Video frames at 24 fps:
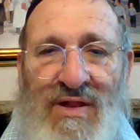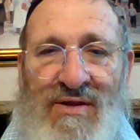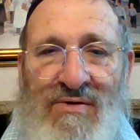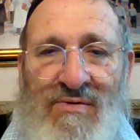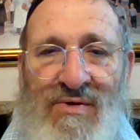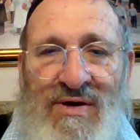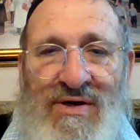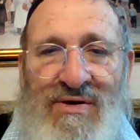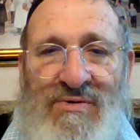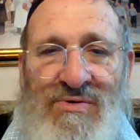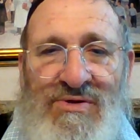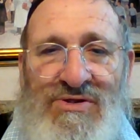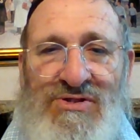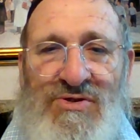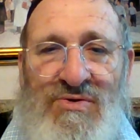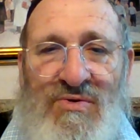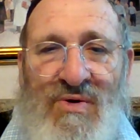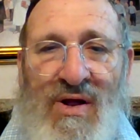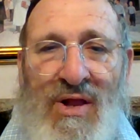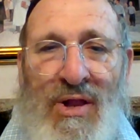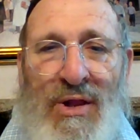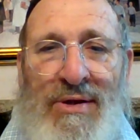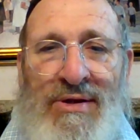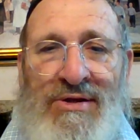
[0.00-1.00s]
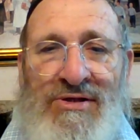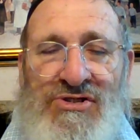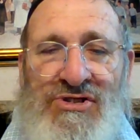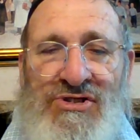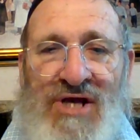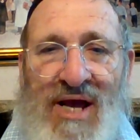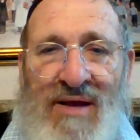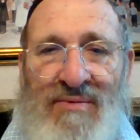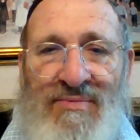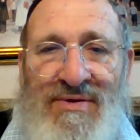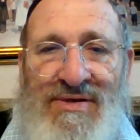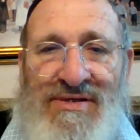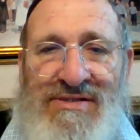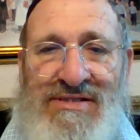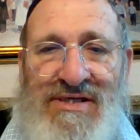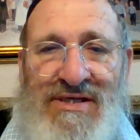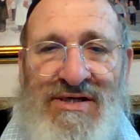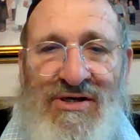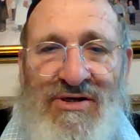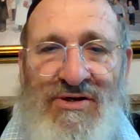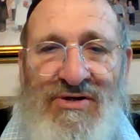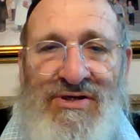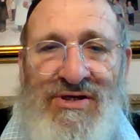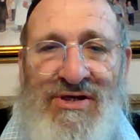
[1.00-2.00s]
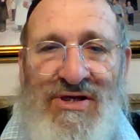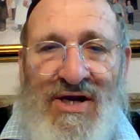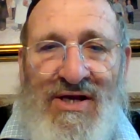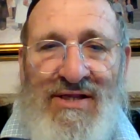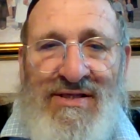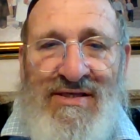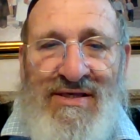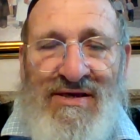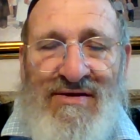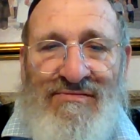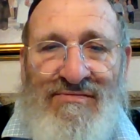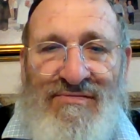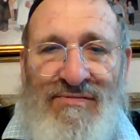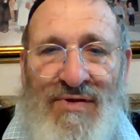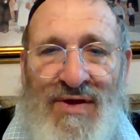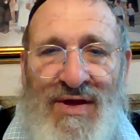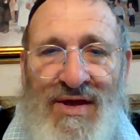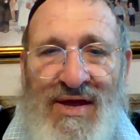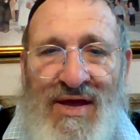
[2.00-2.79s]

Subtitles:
I want to wish you all a good Shabbos and a good Yontif.